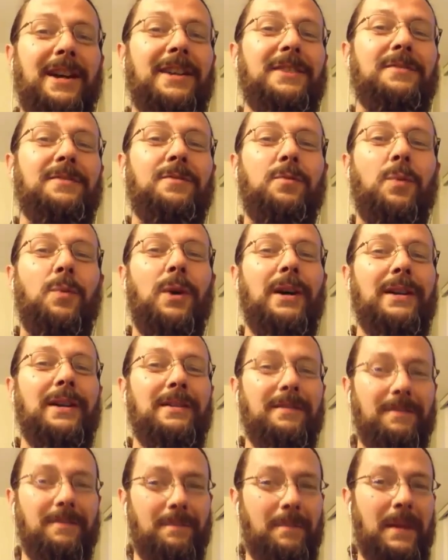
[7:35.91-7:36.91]
kind mm-hmm. of
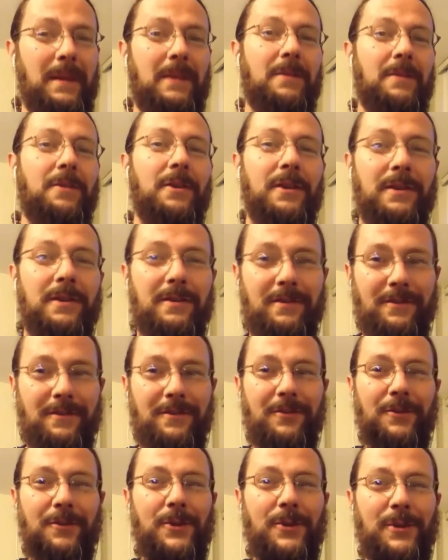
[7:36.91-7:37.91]
what made the
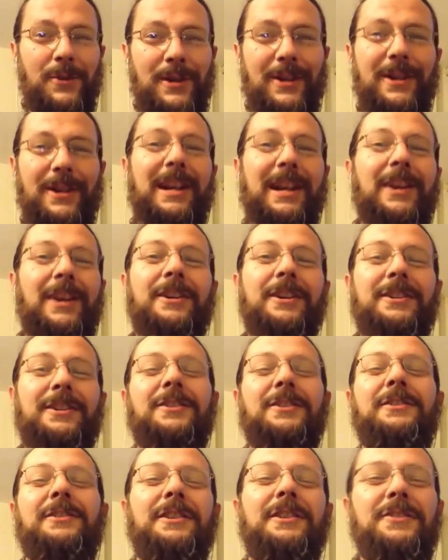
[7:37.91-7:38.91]
Ruiner a
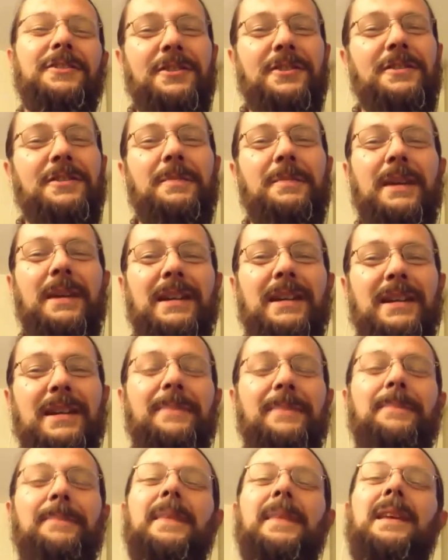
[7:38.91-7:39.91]
character in the alternative
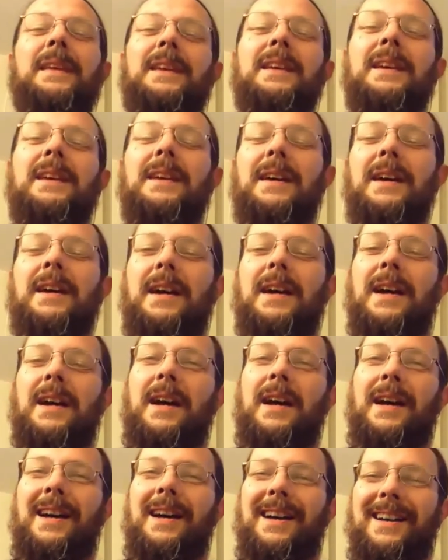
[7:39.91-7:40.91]
media.
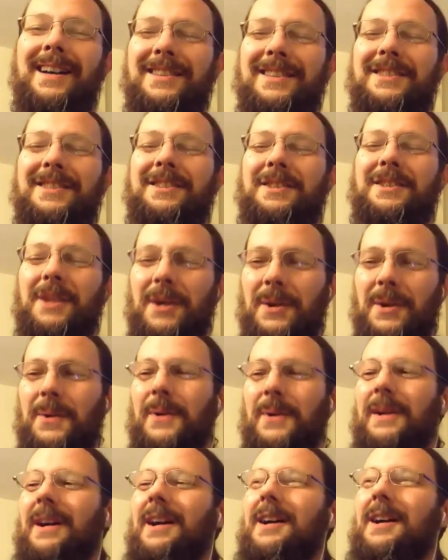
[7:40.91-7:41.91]

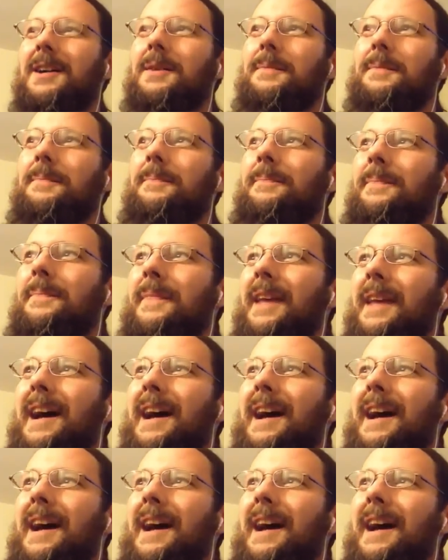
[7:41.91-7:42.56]
So, um,